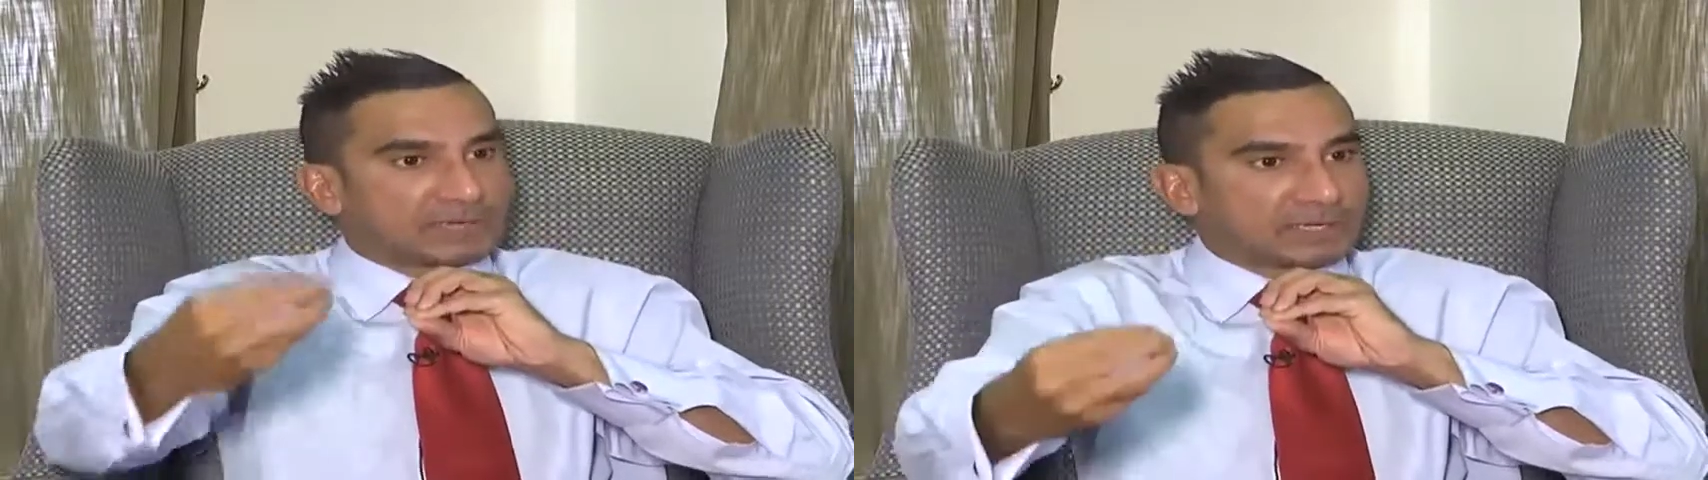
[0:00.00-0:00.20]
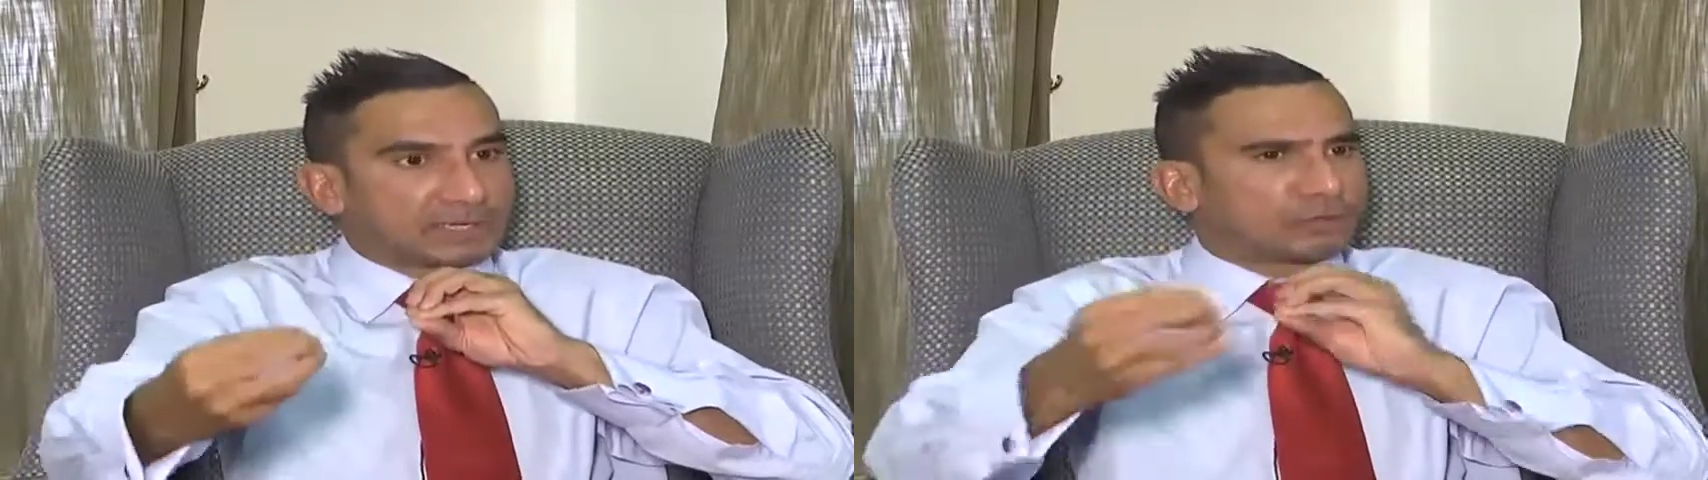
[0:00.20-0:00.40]

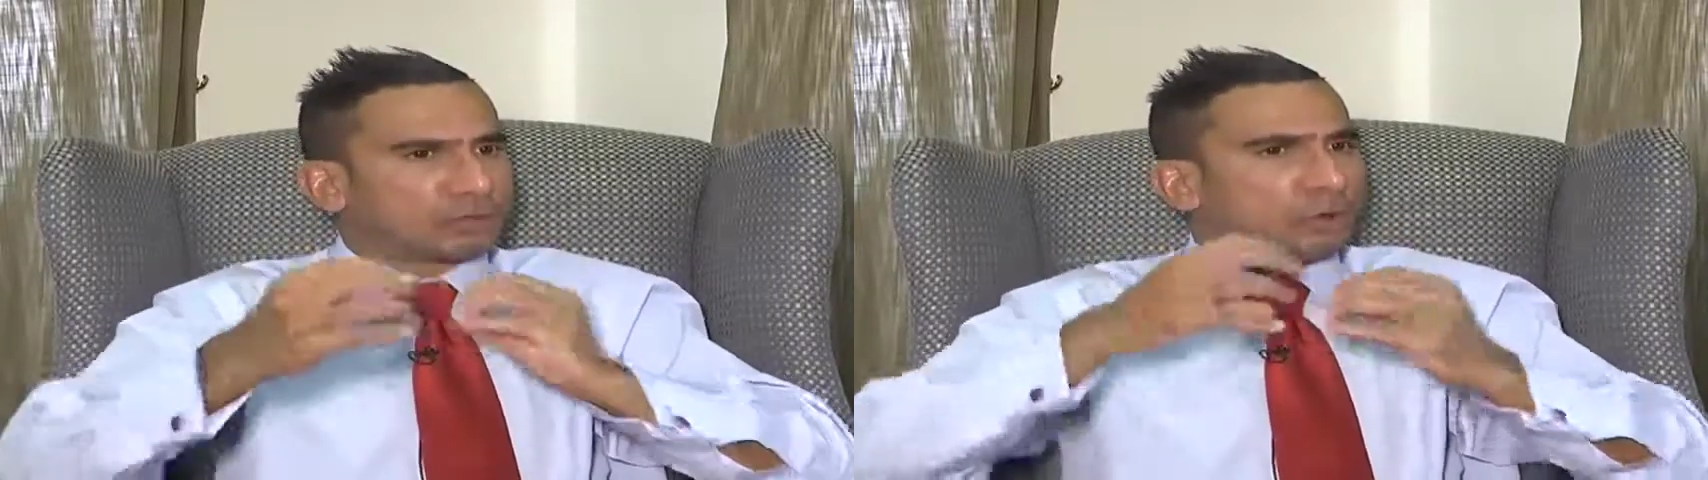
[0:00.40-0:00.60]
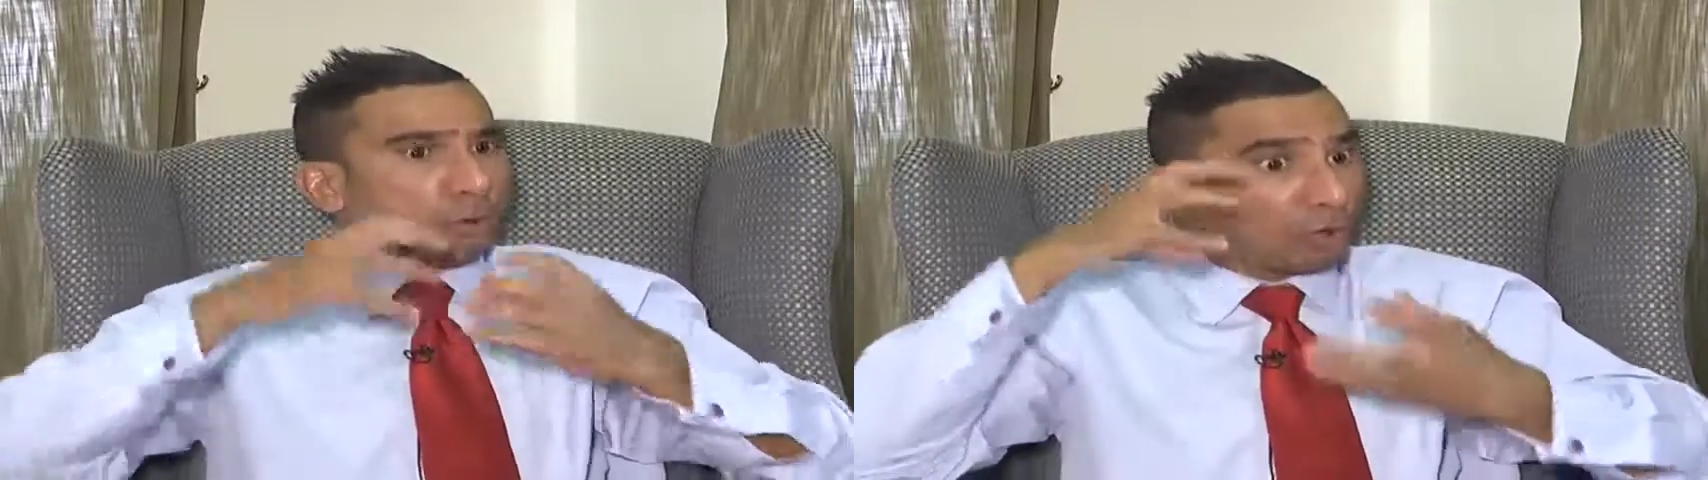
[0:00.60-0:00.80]
sending and
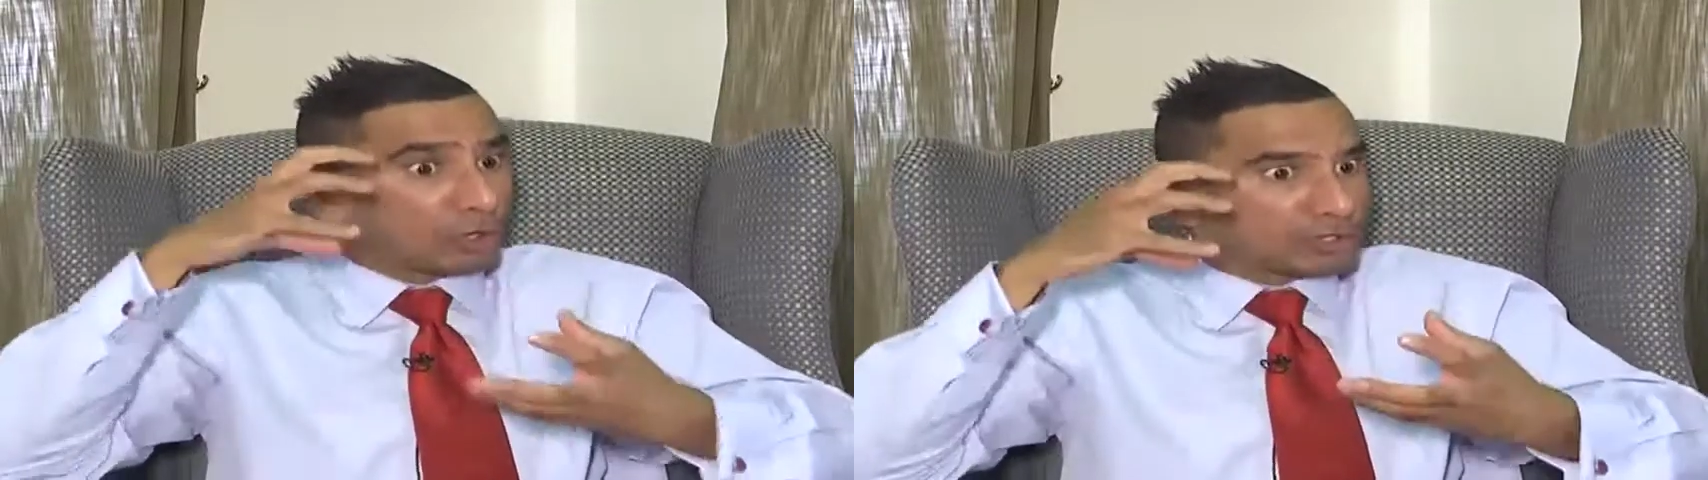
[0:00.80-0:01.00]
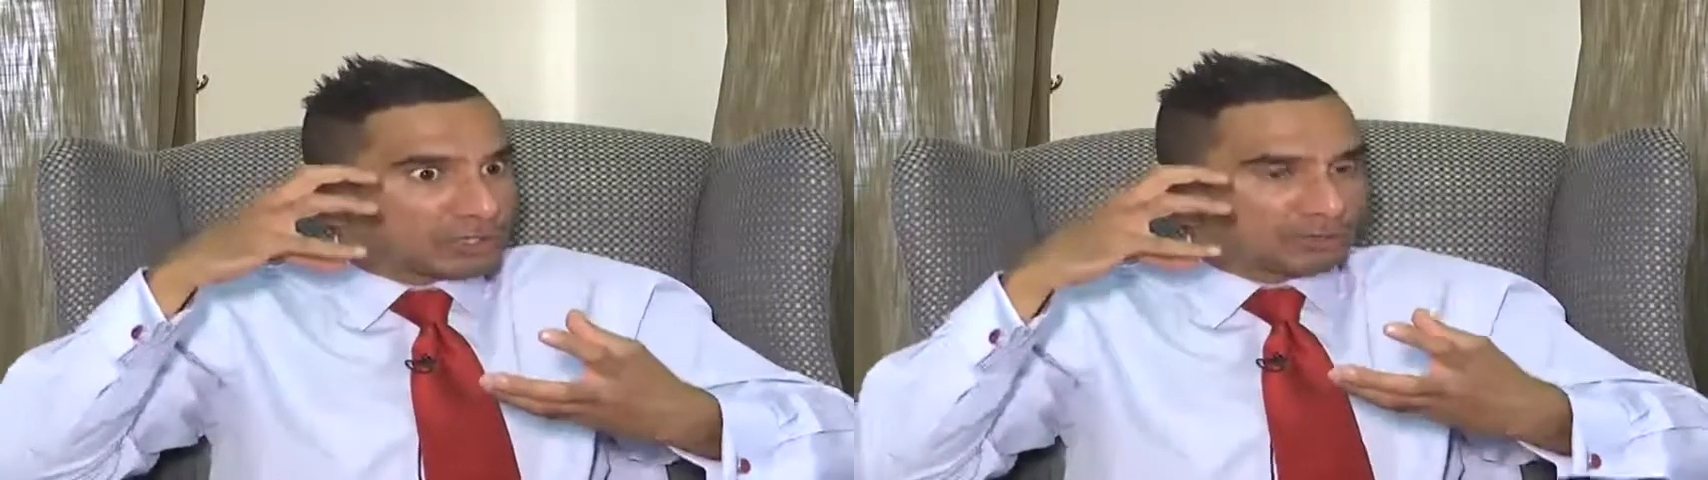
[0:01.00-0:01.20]
the
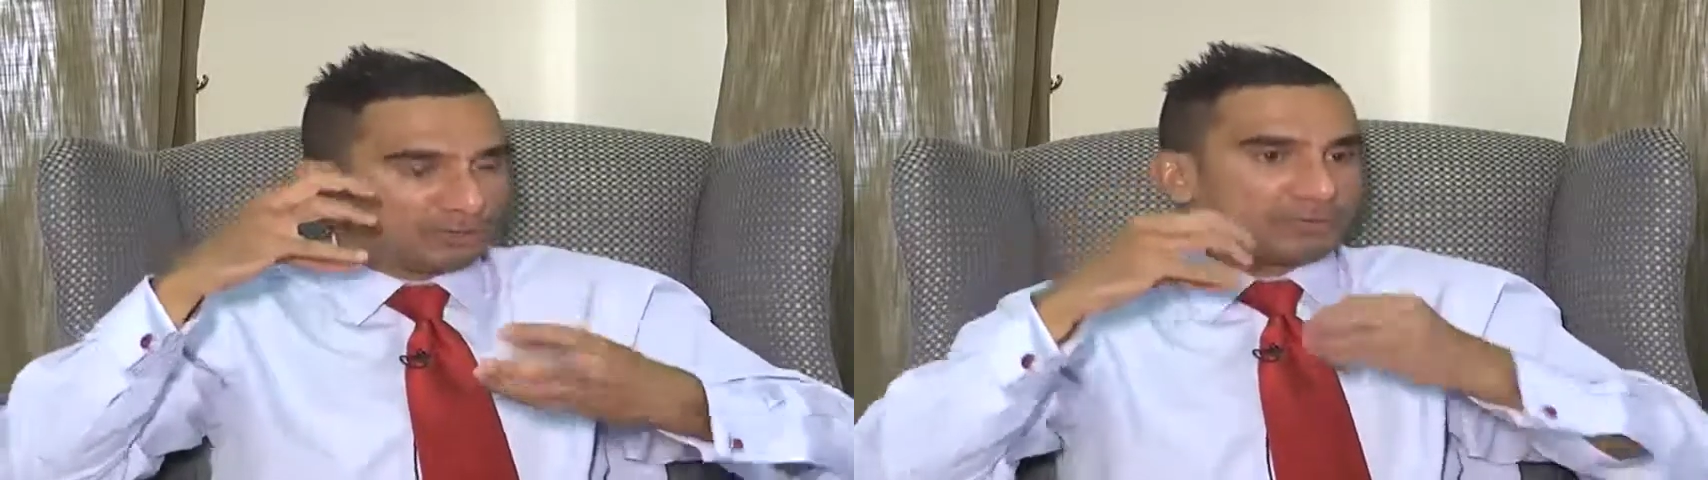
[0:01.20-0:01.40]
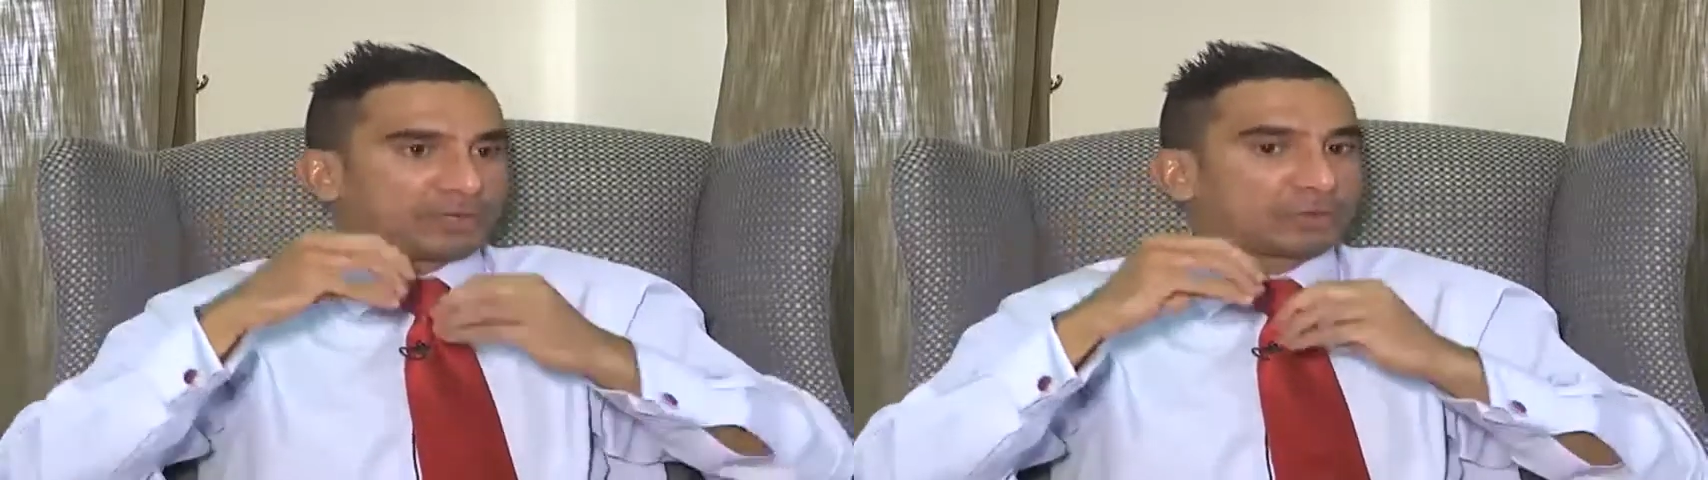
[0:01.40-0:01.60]
quality of
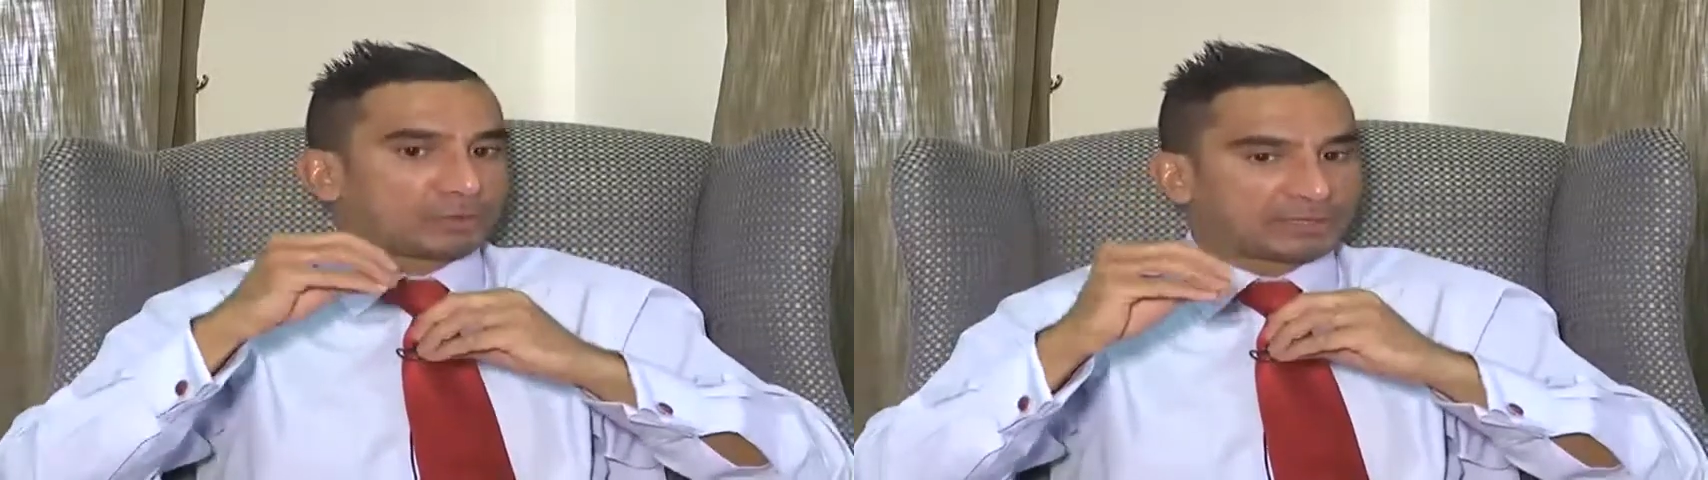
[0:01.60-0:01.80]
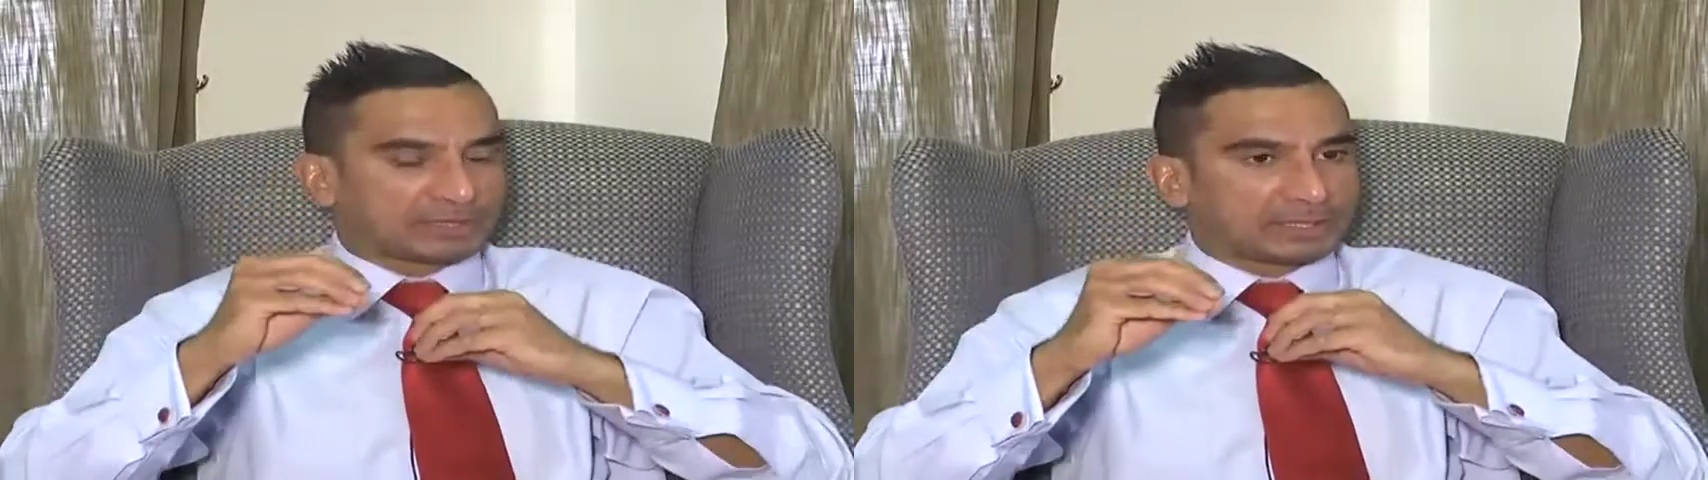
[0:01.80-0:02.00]
the video
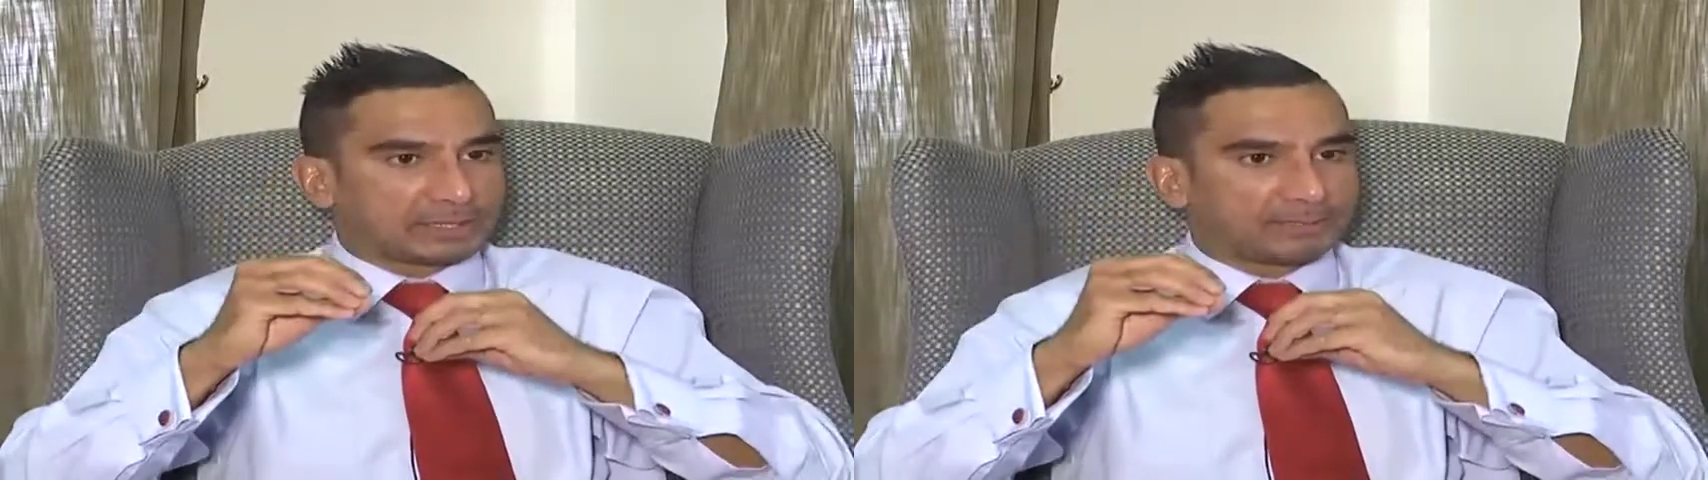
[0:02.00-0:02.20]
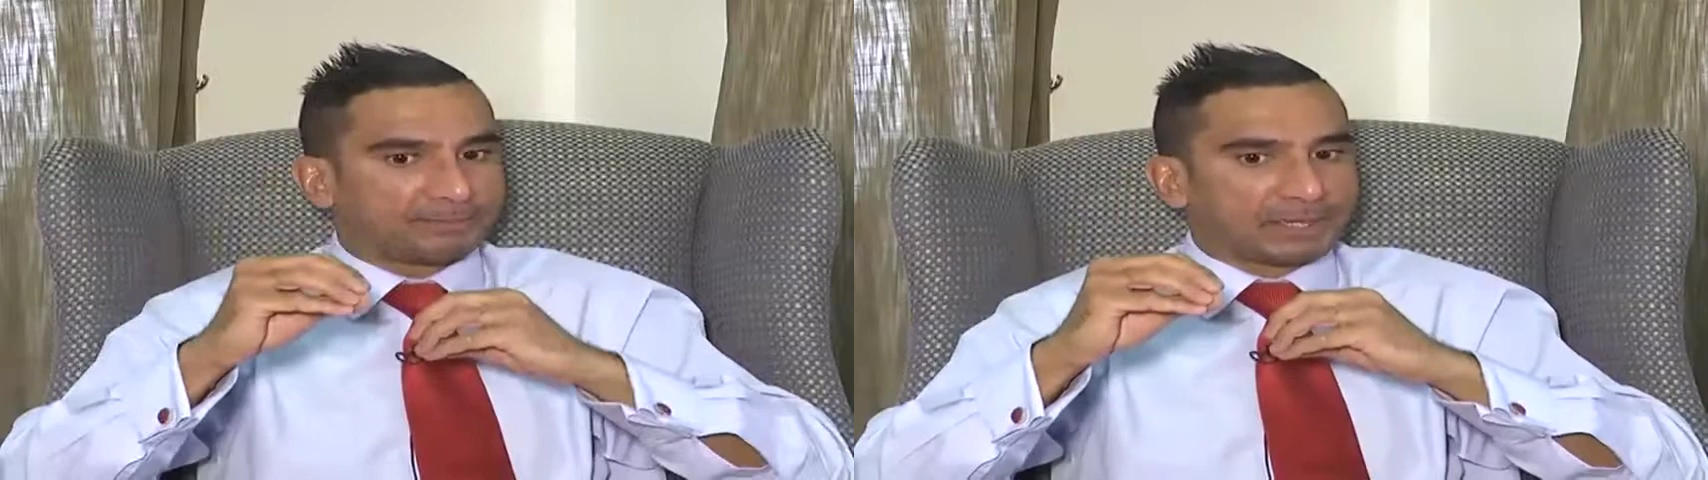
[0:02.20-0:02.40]
that we're sending